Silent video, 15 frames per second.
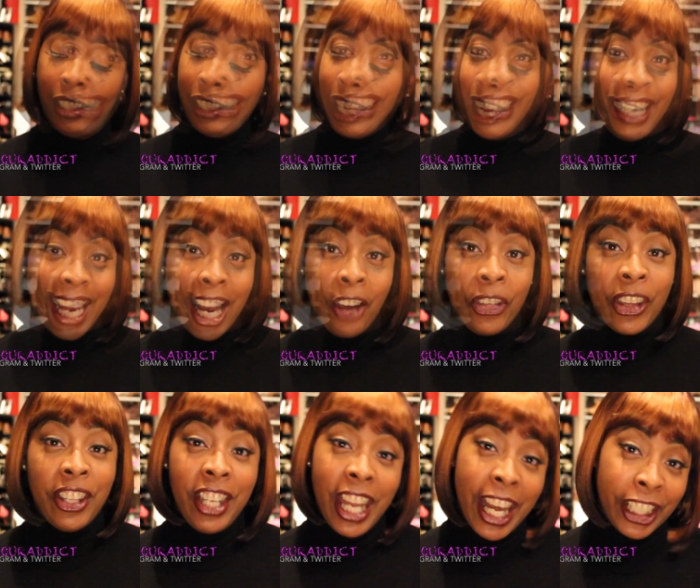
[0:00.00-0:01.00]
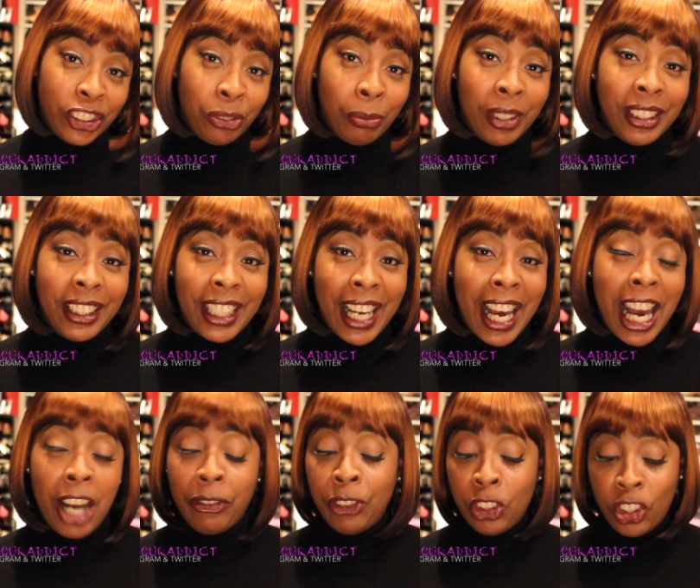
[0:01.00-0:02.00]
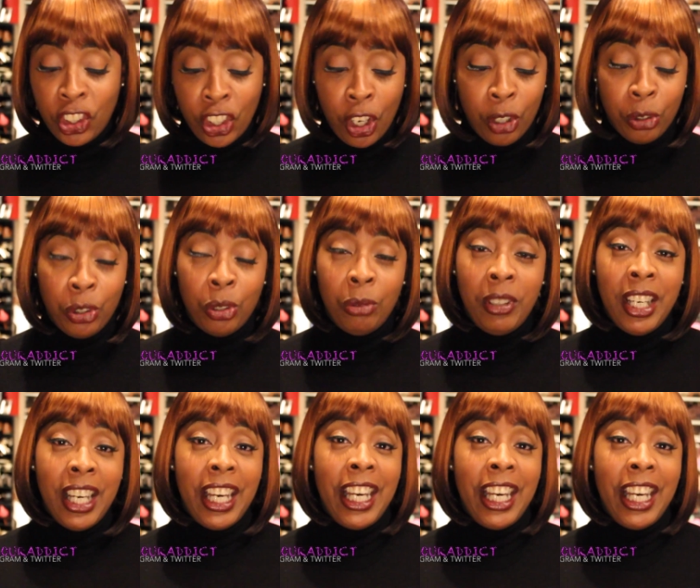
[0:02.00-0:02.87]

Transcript: Now, now, the next one that I have to show you